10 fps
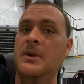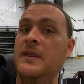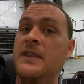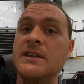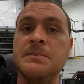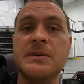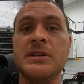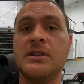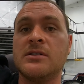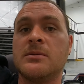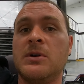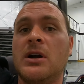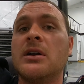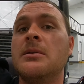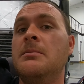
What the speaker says: This particular bar